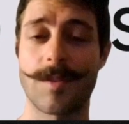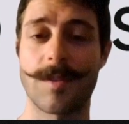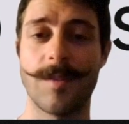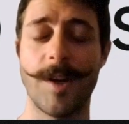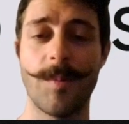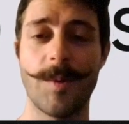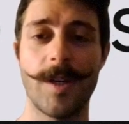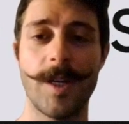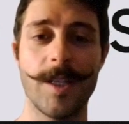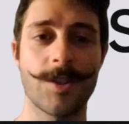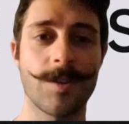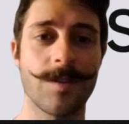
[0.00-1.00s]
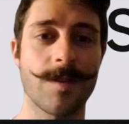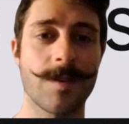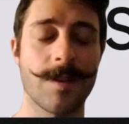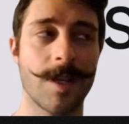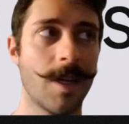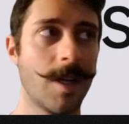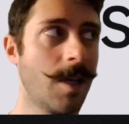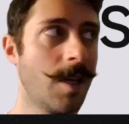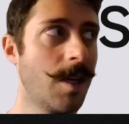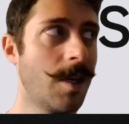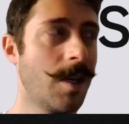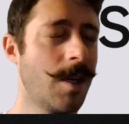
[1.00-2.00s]
Developer relations,
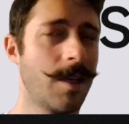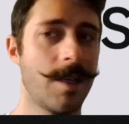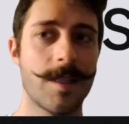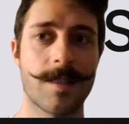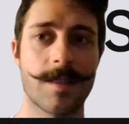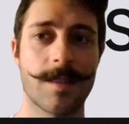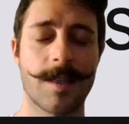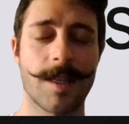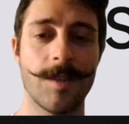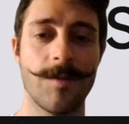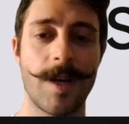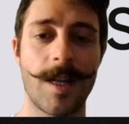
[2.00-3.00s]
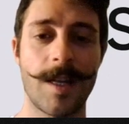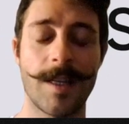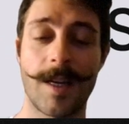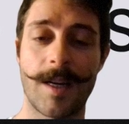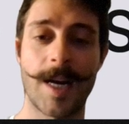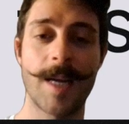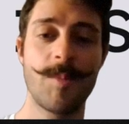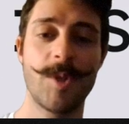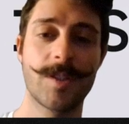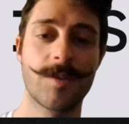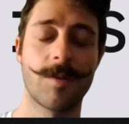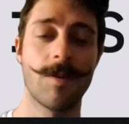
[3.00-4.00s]
it's kind of a
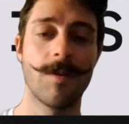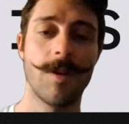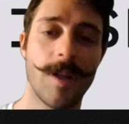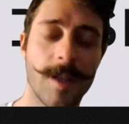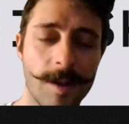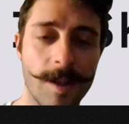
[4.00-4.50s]
hybrid role,